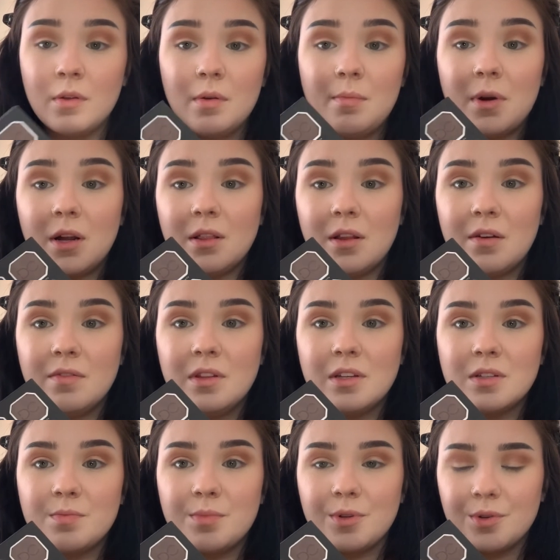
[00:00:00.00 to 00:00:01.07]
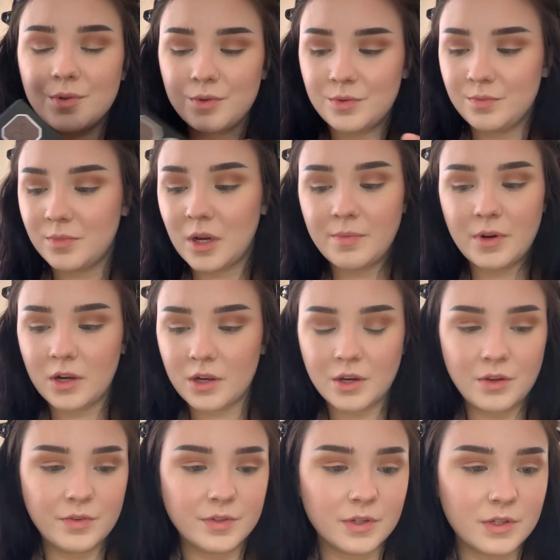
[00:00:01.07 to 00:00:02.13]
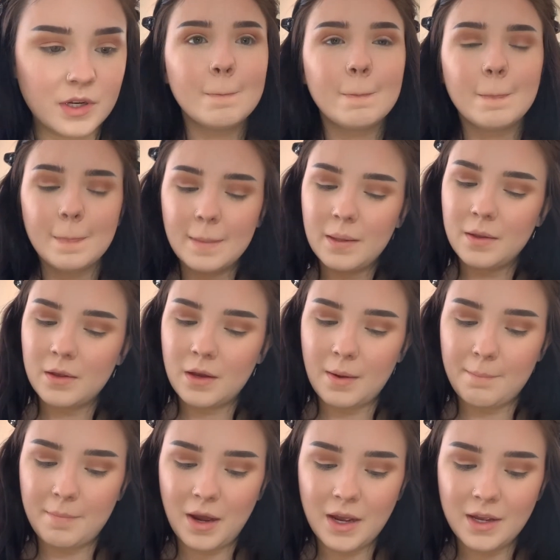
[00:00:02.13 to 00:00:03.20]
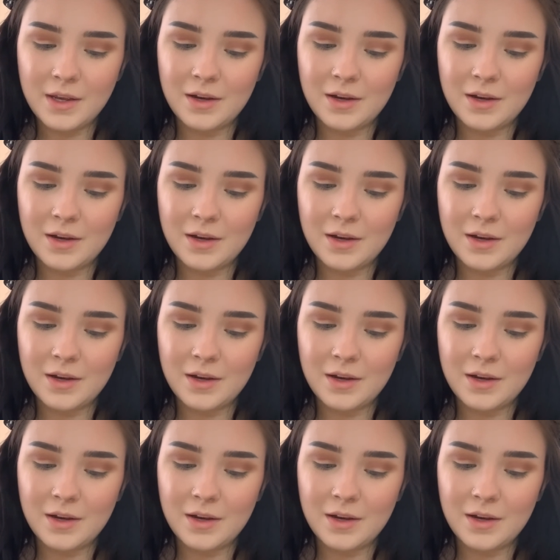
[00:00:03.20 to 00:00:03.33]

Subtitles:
I love love this blue, but I'm not gonna use it today. I might,